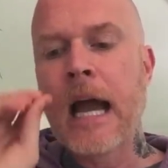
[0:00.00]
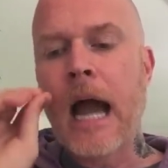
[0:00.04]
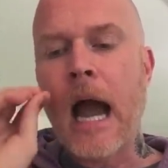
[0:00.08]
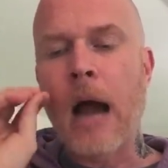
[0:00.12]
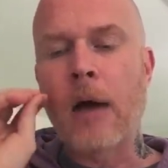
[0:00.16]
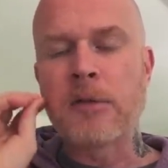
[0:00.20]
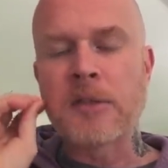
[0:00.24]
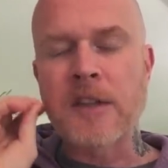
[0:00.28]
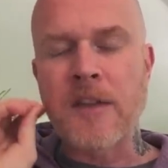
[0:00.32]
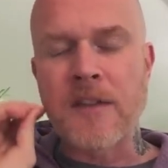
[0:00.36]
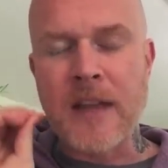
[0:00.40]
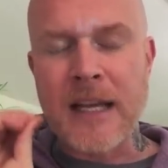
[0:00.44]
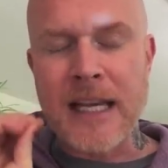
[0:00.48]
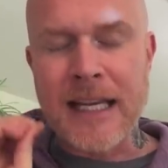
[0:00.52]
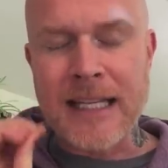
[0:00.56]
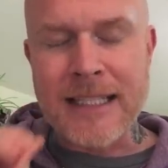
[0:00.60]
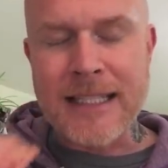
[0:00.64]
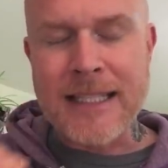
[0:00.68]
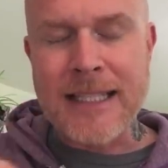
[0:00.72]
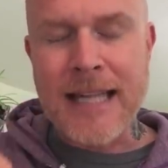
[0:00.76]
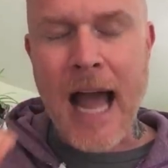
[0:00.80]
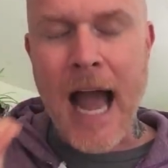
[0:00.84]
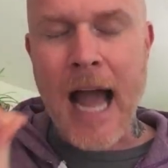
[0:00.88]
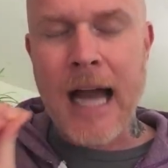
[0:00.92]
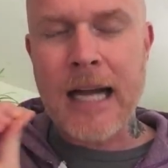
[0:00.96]
I was in the
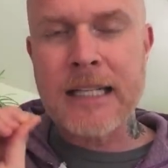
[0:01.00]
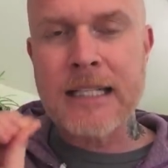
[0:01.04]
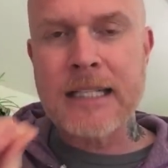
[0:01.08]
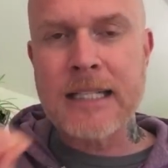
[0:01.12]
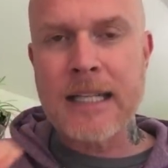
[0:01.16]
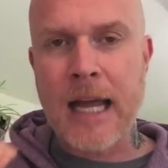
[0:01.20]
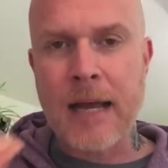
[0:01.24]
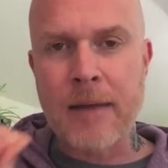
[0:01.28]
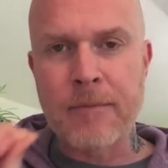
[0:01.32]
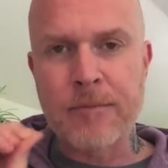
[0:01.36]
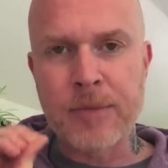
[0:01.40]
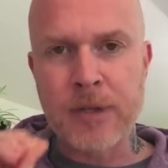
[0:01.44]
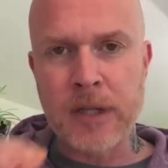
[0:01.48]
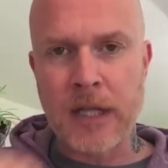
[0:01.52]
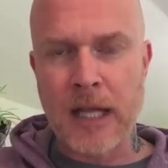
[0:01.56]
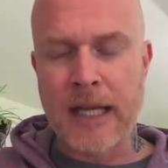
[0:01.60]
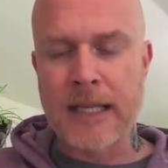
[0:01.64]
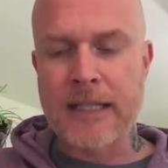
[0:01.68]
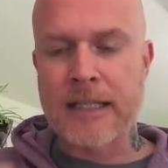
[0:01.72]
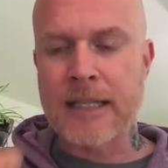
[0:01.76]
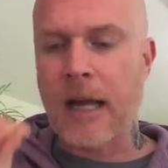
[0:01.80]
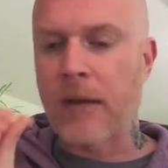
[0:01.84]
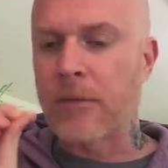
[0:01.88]
exact same place.